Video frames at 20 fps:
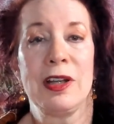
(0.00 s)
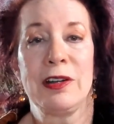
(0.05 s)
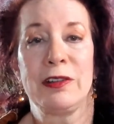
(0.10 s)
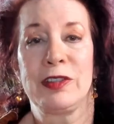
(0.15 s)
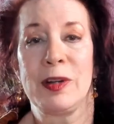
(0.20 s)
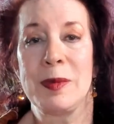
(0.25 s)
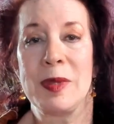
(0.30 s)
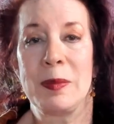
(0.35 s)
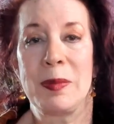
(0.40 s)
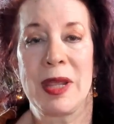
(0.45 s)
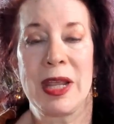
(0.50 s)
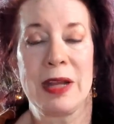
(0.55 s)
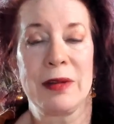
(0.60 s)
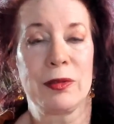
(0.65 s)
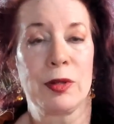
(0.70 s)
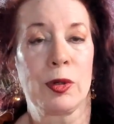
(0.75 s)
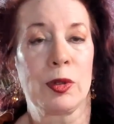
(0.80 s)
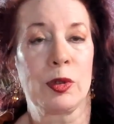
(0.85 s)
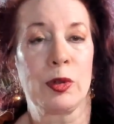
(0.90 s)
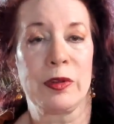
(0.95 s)
from the
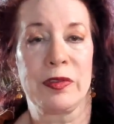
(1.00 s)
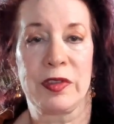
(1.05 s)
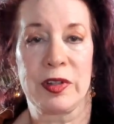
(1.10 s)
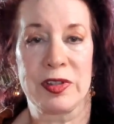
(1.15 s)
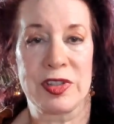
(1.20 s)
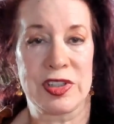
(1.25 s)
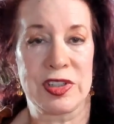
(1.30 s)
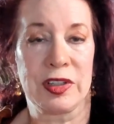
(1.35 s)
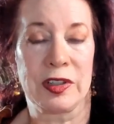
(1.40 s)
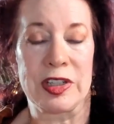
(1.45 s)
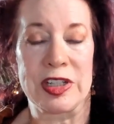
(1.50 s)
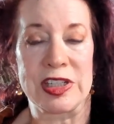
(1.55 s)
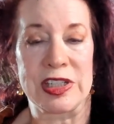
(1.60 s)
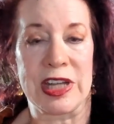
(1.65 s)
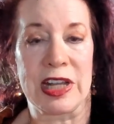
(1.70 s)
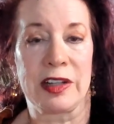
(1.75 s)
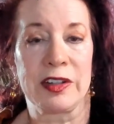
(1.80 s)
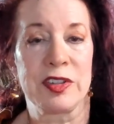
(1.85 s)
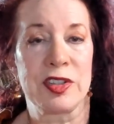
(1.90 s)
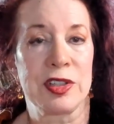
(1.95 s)
payroll or if there's still a
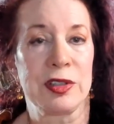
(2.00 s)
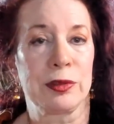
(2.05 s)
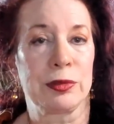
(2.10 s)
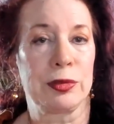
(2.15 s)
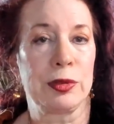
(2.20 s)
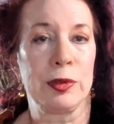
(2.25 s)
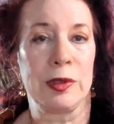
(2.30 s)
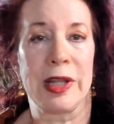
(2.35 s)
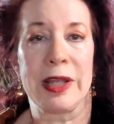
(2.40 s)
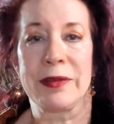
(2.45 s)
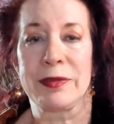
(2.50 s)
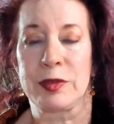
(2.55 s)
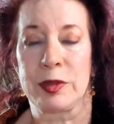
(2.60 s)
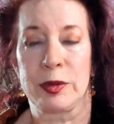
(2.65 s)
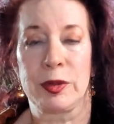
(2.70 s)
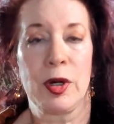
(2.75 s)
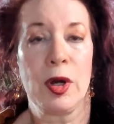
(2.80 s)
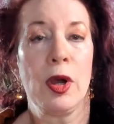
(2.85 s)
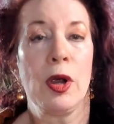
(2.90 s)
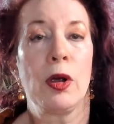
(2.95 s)
skeleton crew left
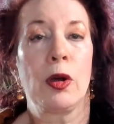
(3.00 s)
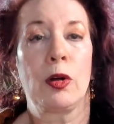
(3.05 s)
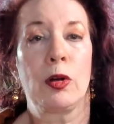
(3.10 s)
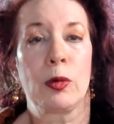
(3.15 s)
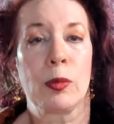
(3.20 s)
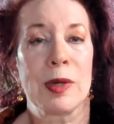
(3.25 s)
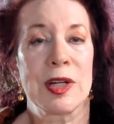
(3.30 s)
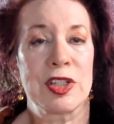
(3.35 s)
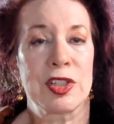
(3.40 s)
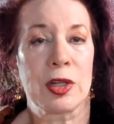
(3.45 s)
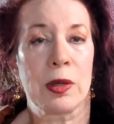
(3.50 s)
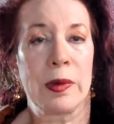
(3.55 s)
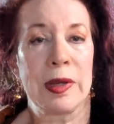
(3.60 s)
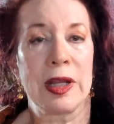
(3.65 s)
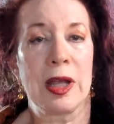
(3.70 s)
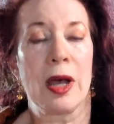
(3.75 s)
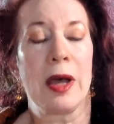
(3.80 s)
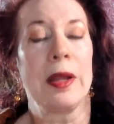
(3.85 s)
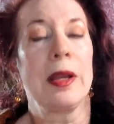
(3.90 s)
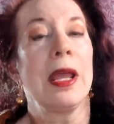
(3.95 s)
or what's going
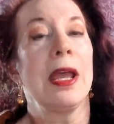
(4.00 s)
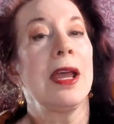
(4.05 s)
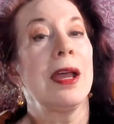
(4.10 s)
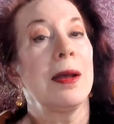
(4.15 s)
on,